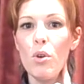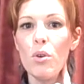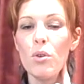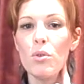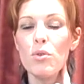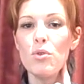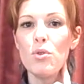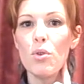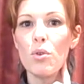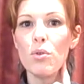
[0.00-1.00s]
le,
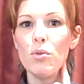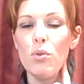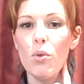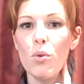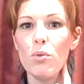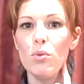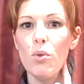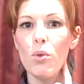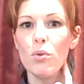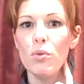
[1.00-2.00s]
je, de.
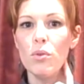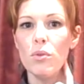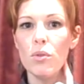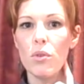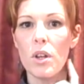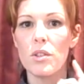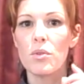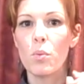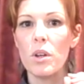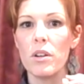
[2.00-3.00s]
That
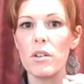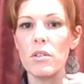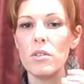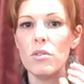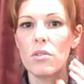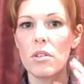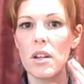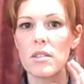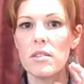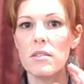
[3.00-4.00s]
is where your
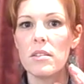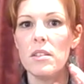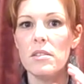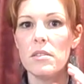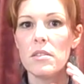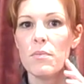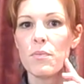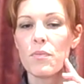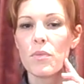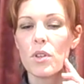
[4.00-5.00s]
accent is.
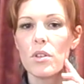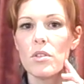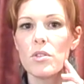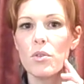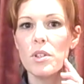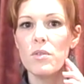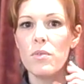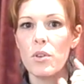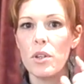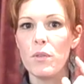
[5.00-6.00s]
So it's
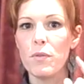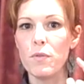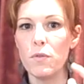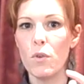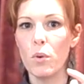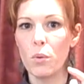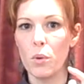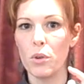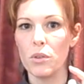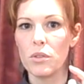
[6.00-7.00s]
very
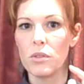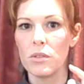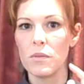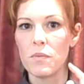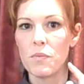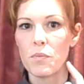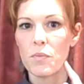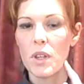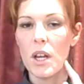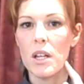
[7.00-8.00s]
forward.
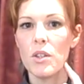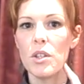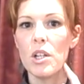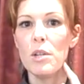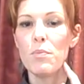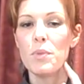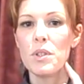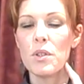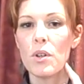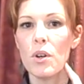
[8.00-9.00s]
And the
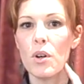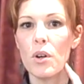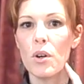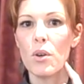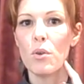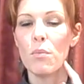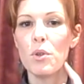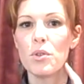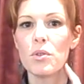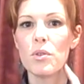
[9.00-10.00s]
lips are
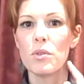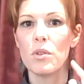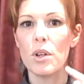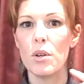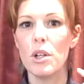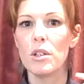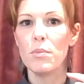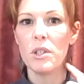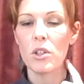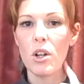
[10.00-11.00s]
almost a little
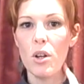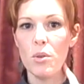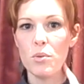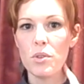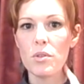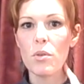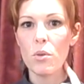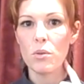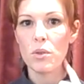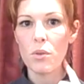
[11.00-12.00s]
bit closed
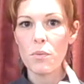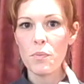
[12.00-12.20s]
also.